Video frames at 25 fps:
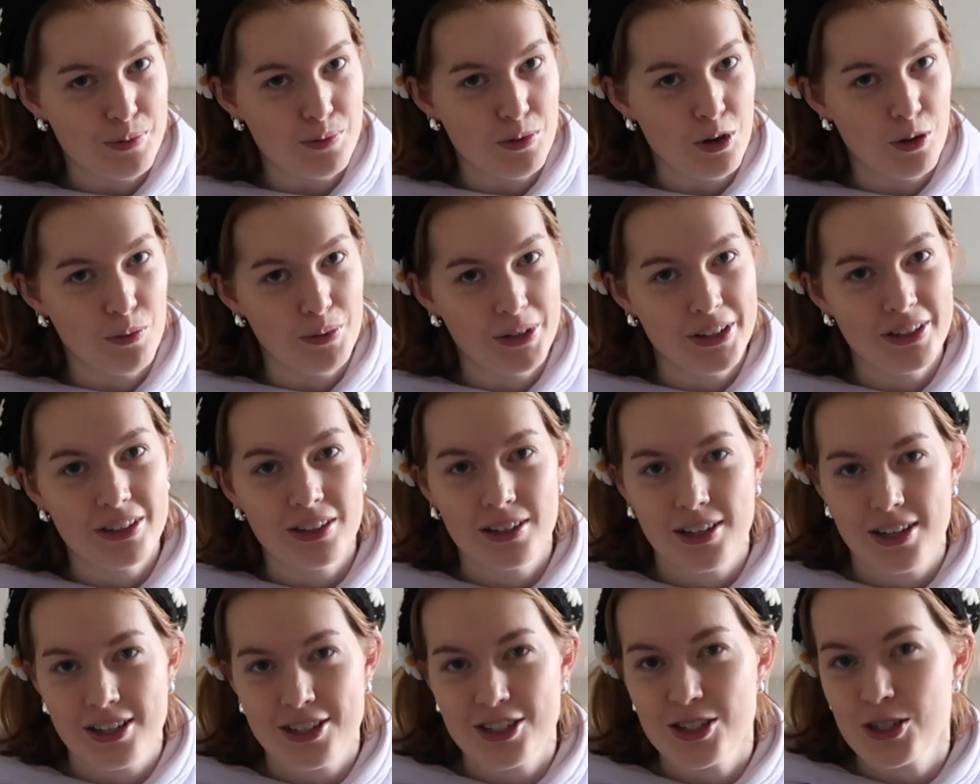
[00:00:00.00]
probably in
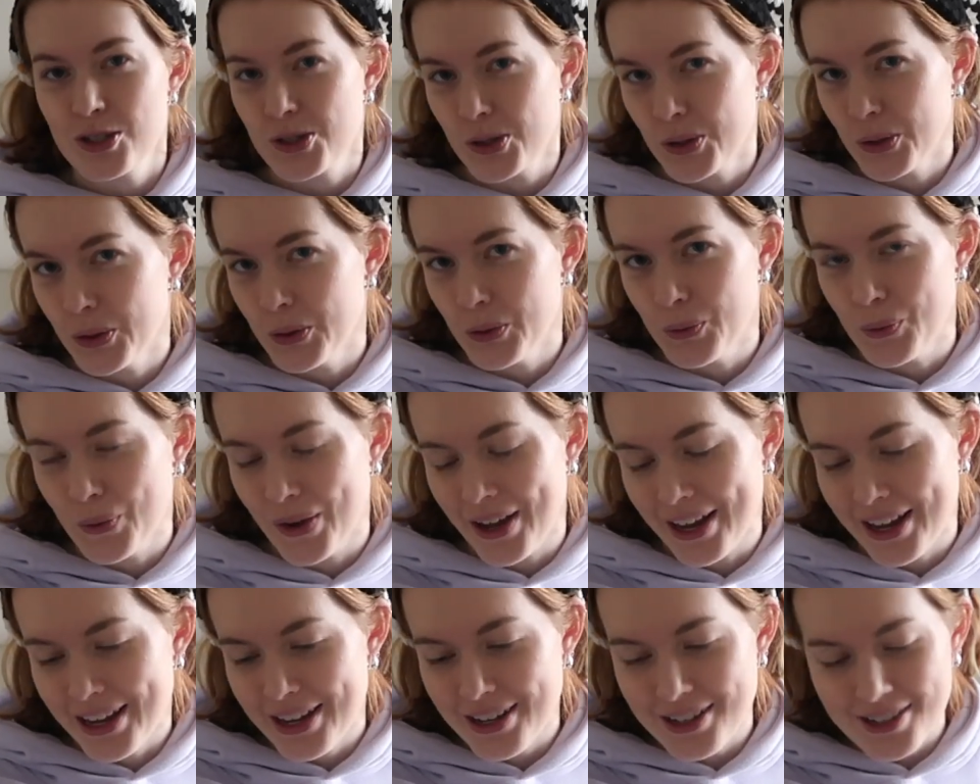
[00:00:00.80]
the last 2
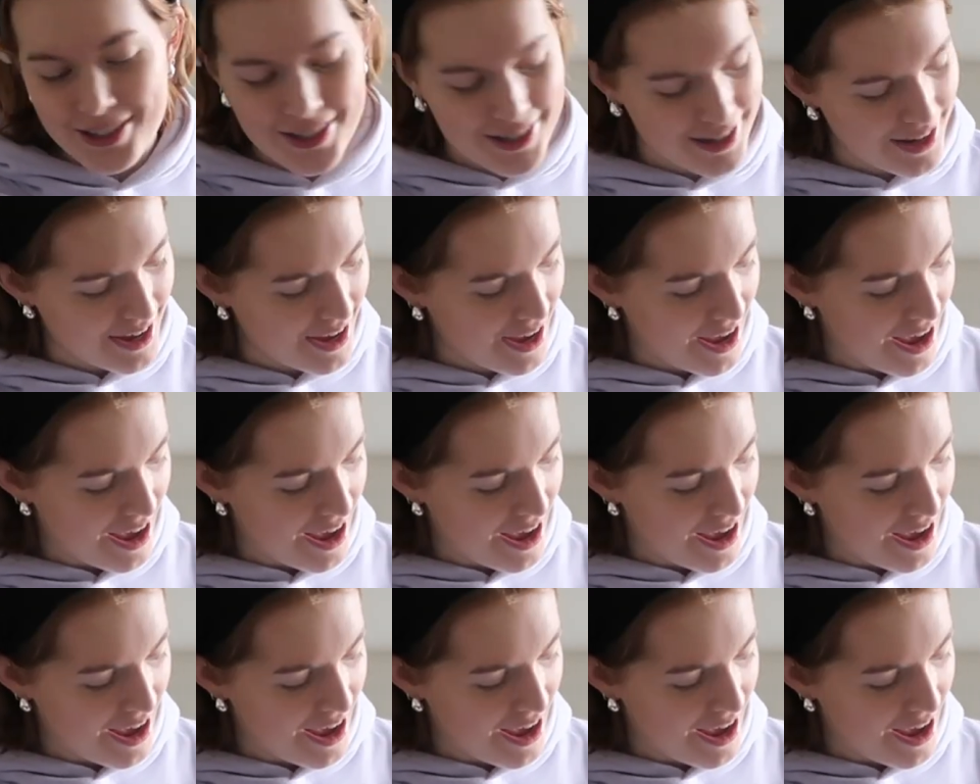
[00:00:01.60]
weeks,